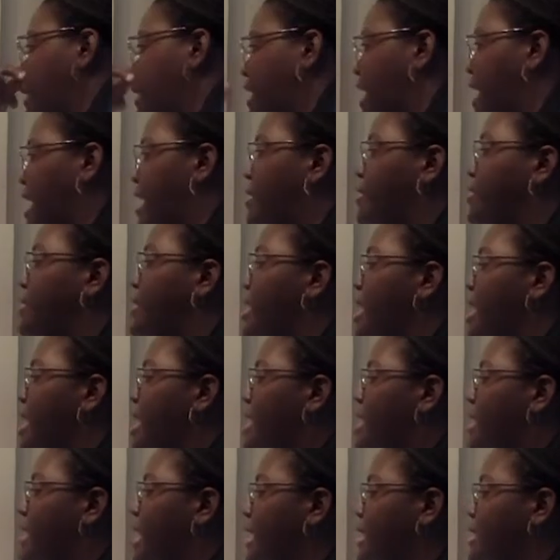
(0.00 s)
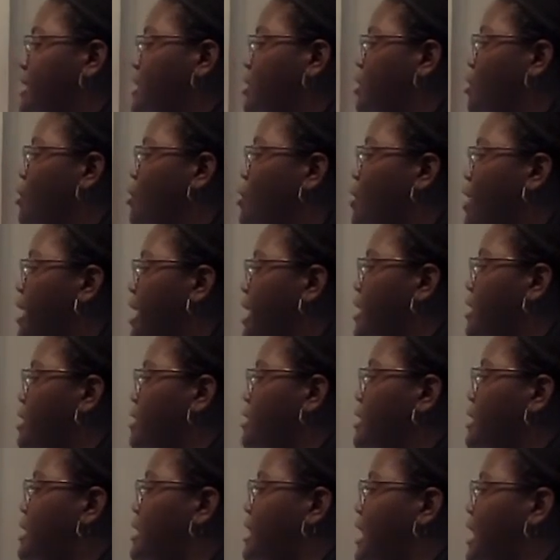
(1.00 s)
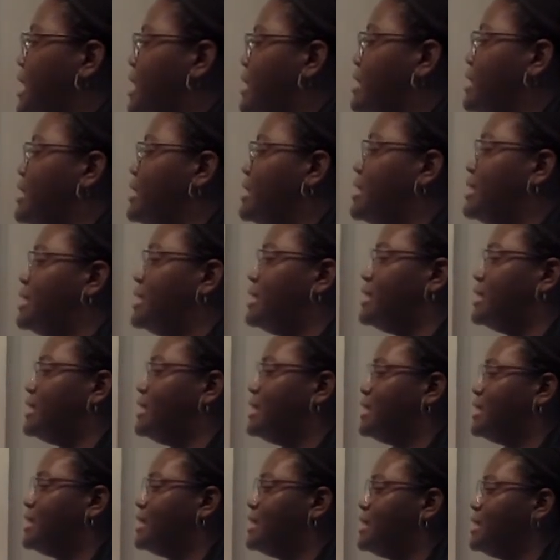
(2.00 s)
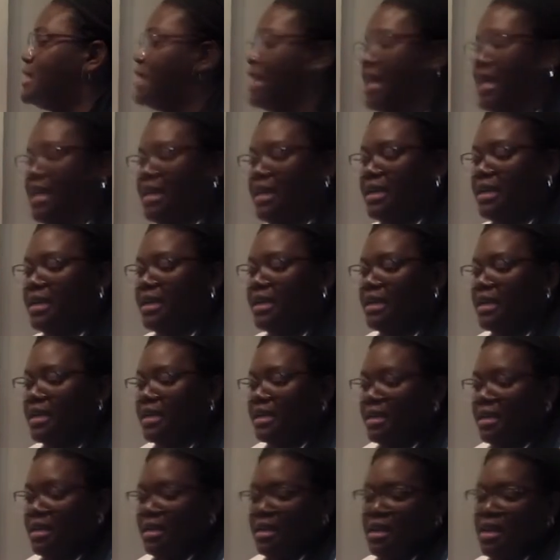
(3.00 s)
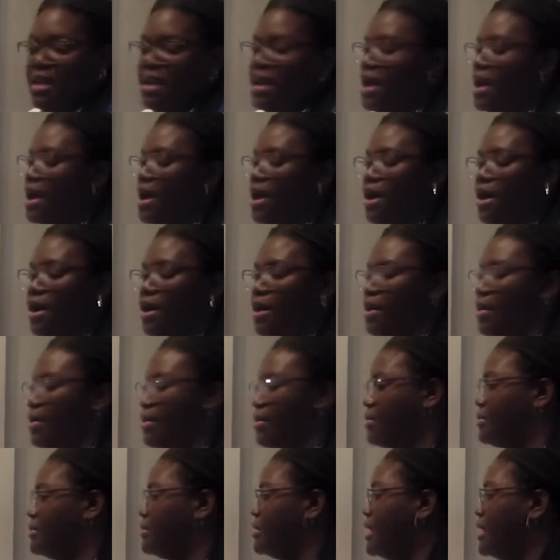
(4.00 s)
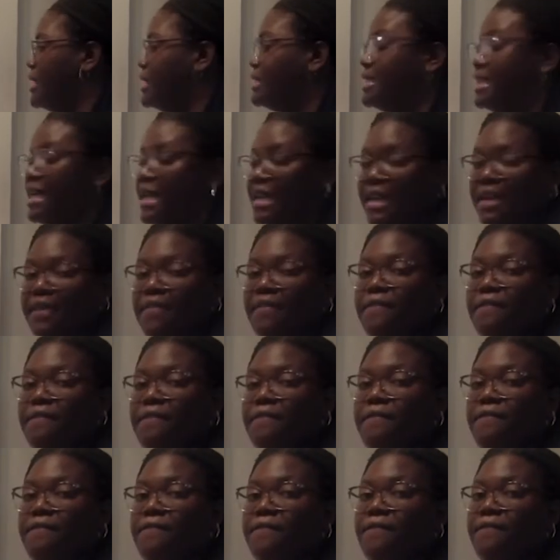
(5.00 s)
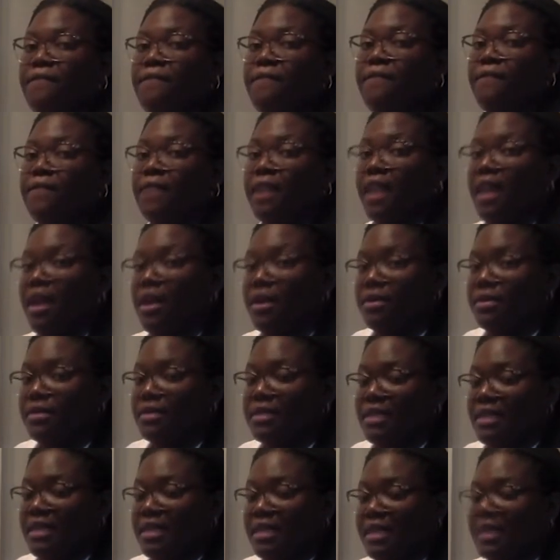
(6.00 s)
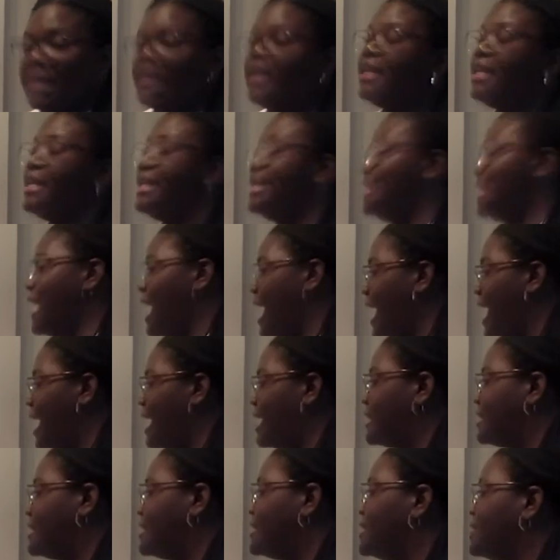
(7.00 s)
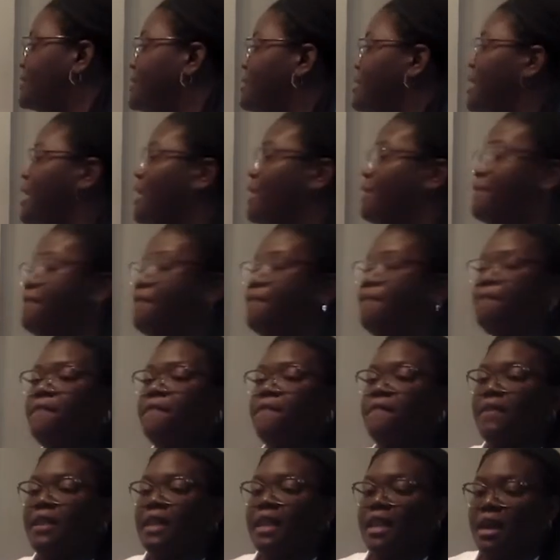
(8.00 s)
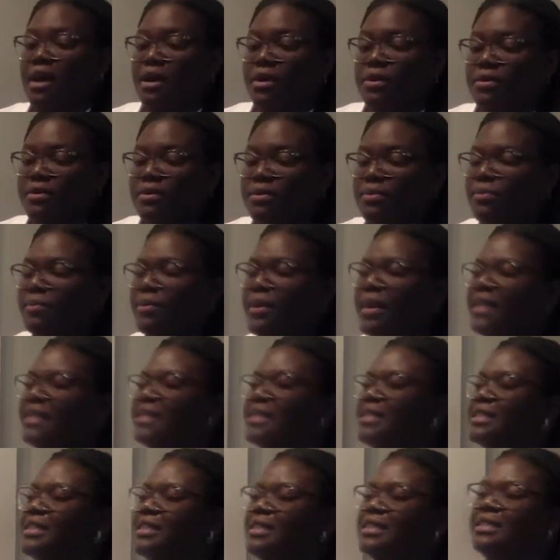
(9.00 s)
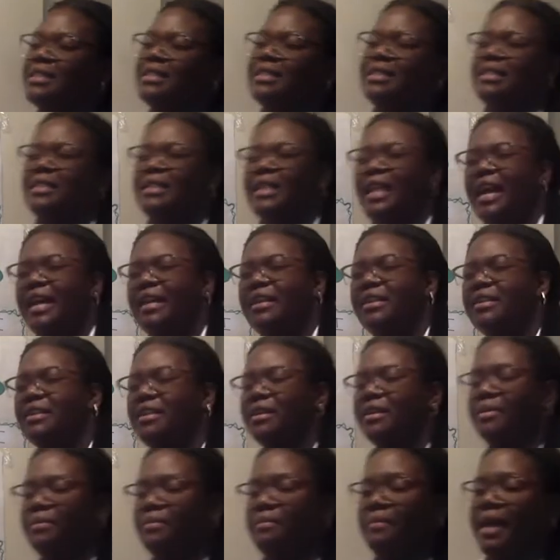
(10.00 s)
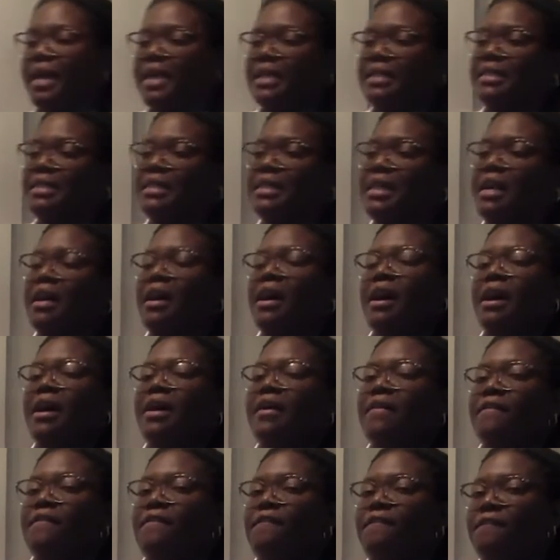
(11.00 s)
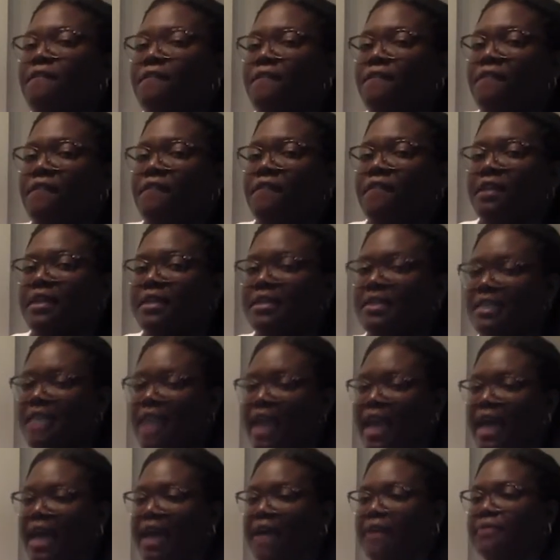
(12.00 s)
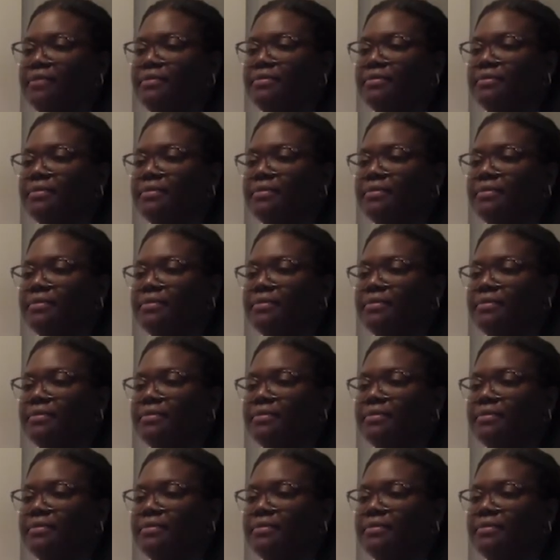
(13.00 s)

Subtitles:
down. Next to oil, did it sink? No. Did it float? Yes. Float. What letter makes the sound?